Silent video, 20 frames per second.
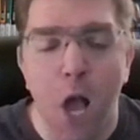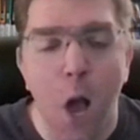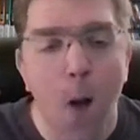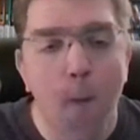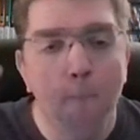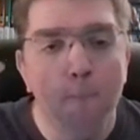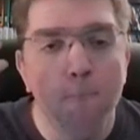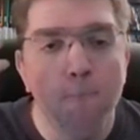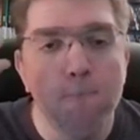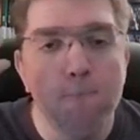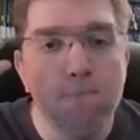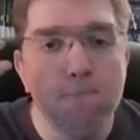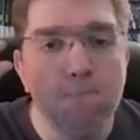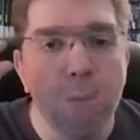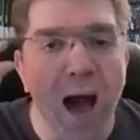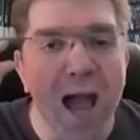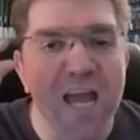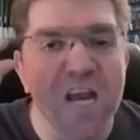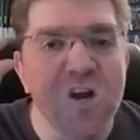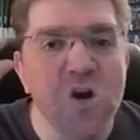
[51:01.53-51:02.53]

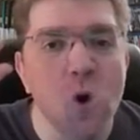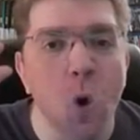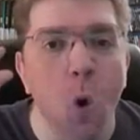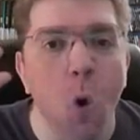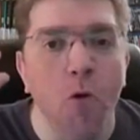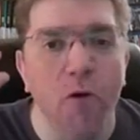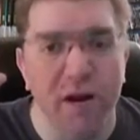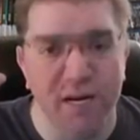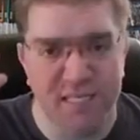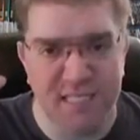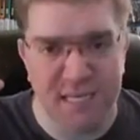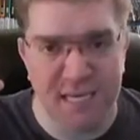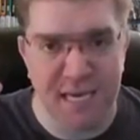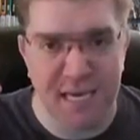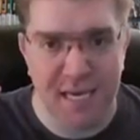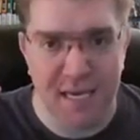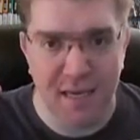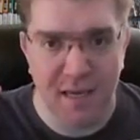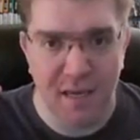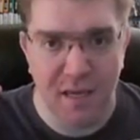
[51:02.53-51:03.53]

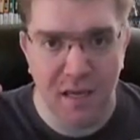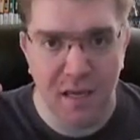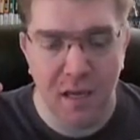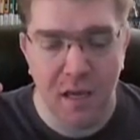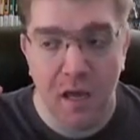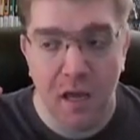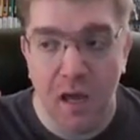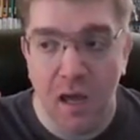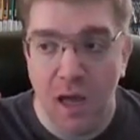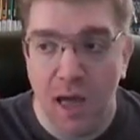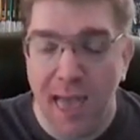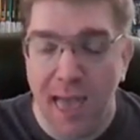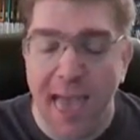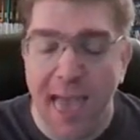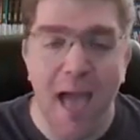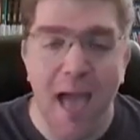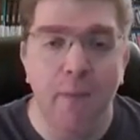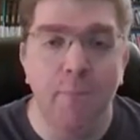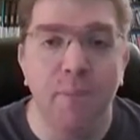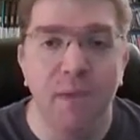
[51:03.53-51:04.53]
minority
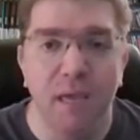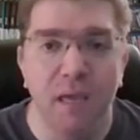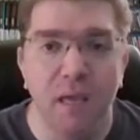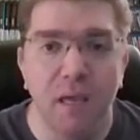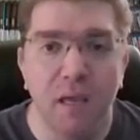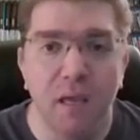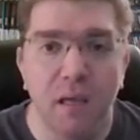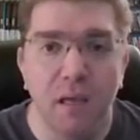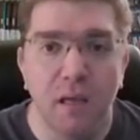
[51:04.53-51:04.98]
happy